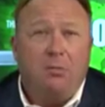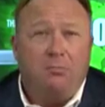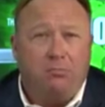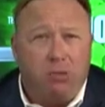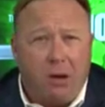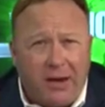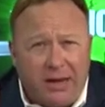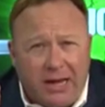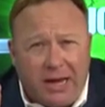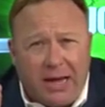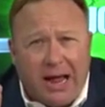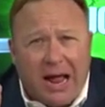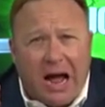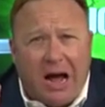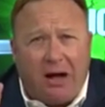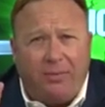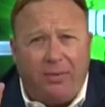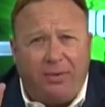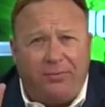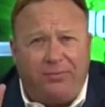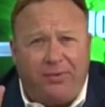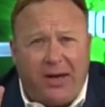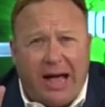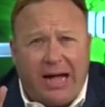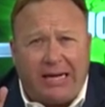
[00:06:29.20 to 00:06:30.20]
bringing out
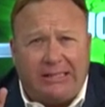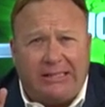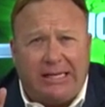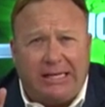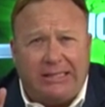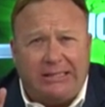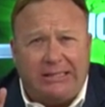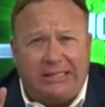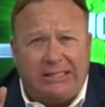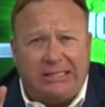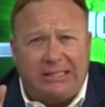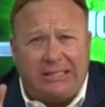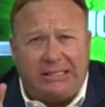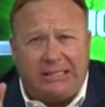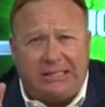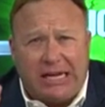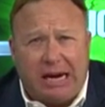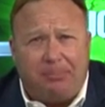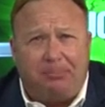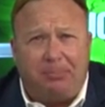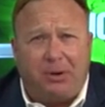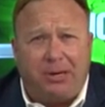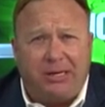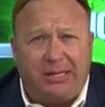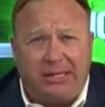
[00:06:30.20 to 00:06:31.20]
the fact that in a
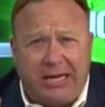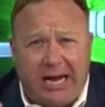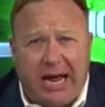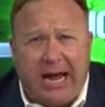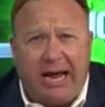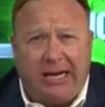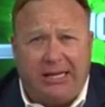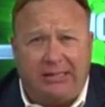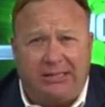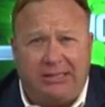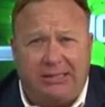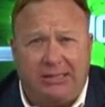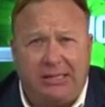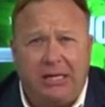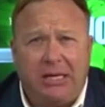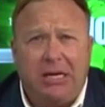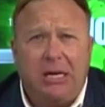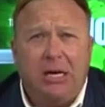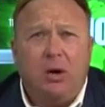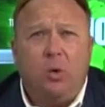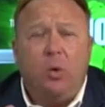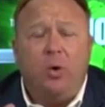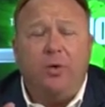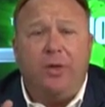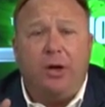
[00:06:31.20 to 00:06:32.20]
separate case
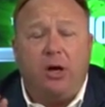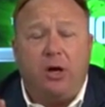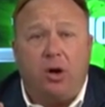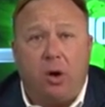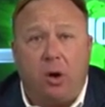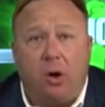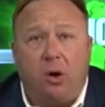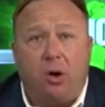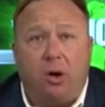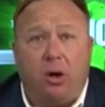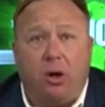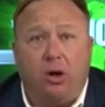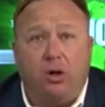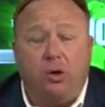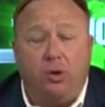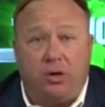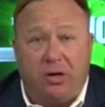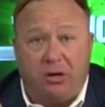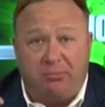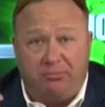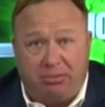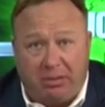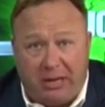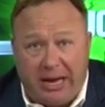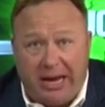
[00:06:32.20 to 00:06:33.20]
with a girl who
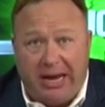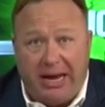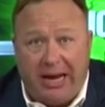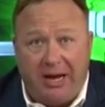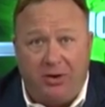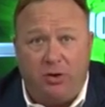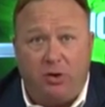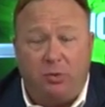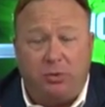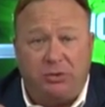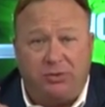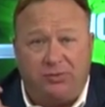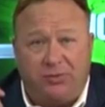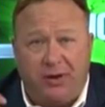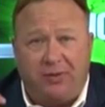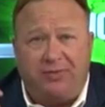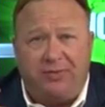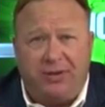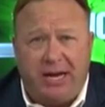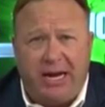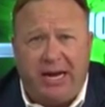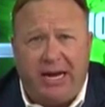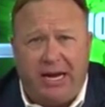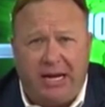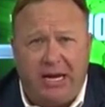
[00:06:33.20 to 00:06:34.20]
complained, who was
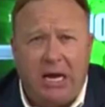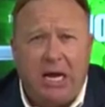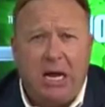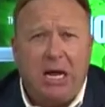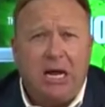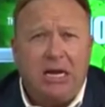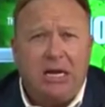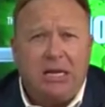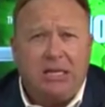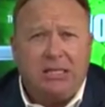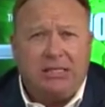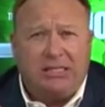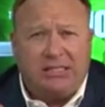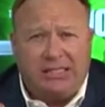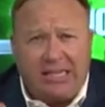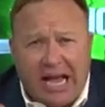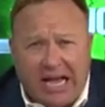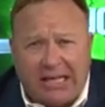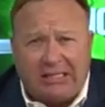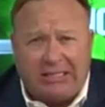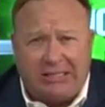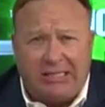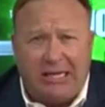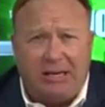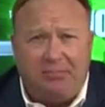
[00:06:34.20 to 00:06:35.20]
15,
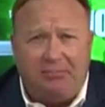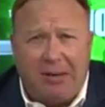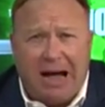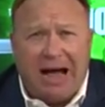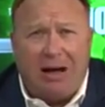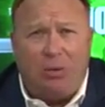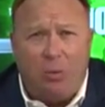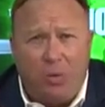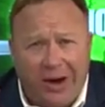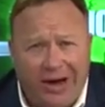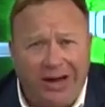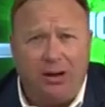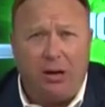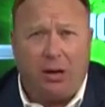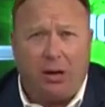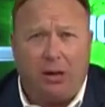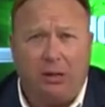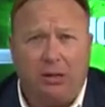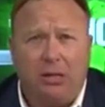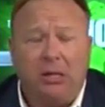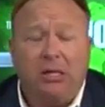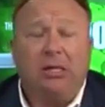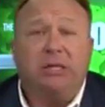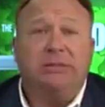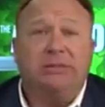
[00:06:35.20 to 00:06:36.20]
sexted by Weiner,
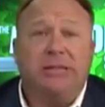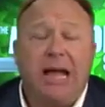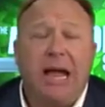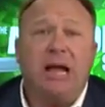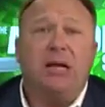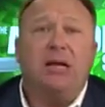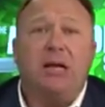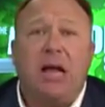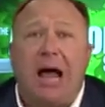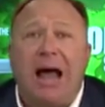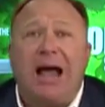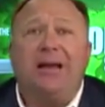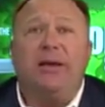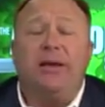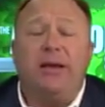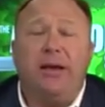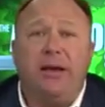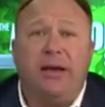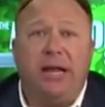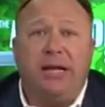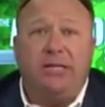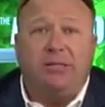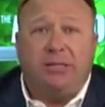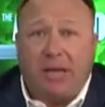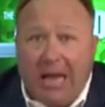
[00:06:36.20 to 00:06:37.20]
they'd gotten in
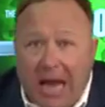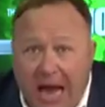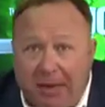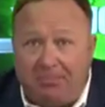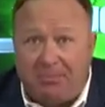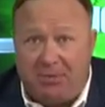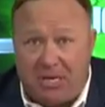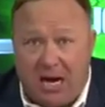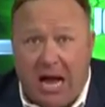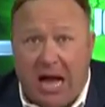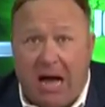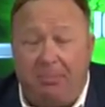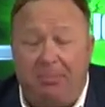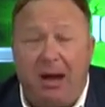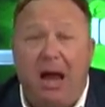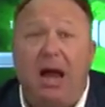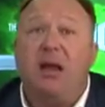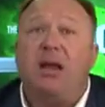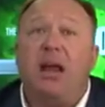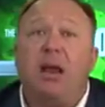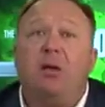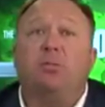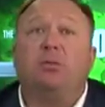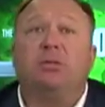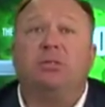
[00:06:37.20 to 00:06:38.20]
his laptop,
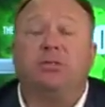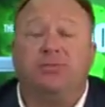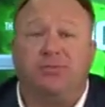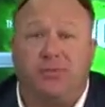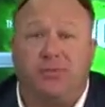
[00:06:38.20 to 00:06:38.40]
and it was